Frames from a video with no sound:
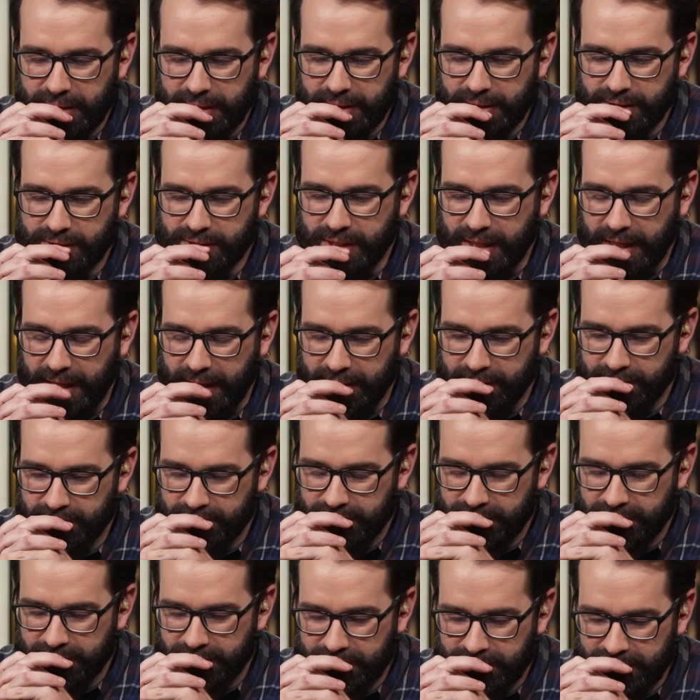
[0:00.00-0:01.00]
is
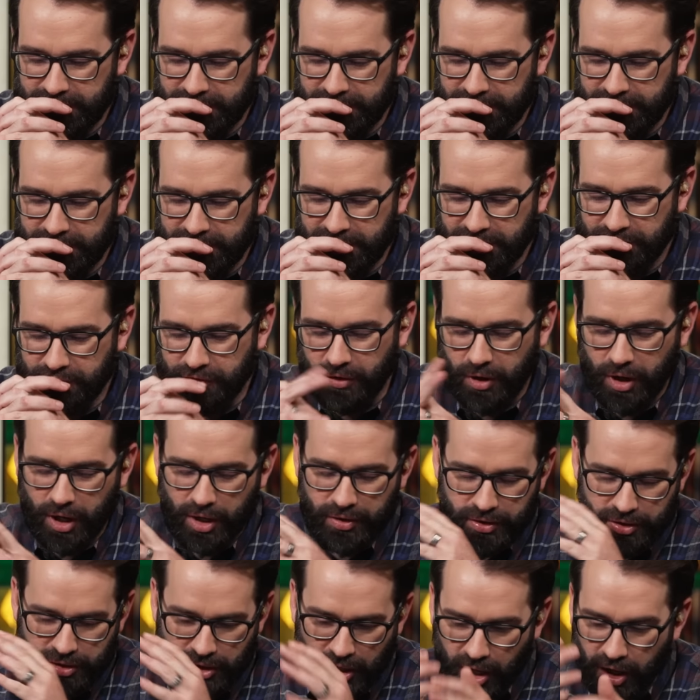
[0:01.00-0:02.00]
that for
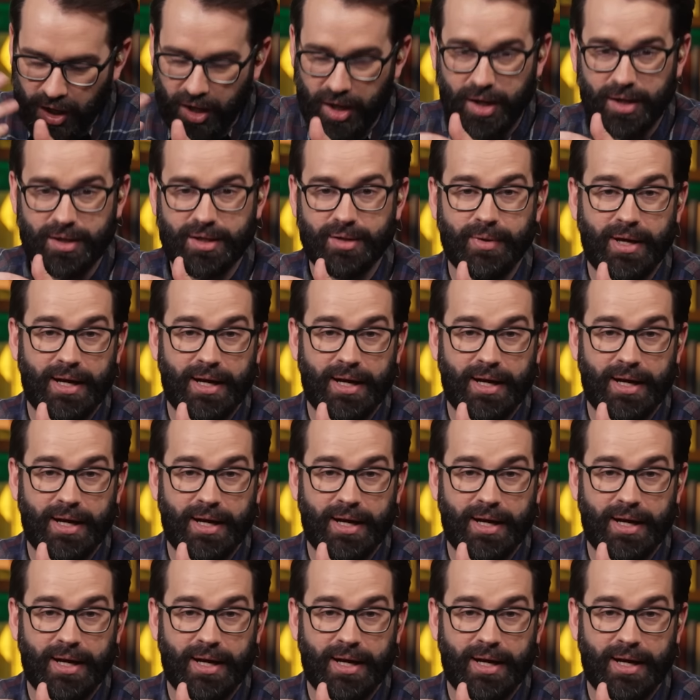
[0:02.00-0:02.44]
all the talk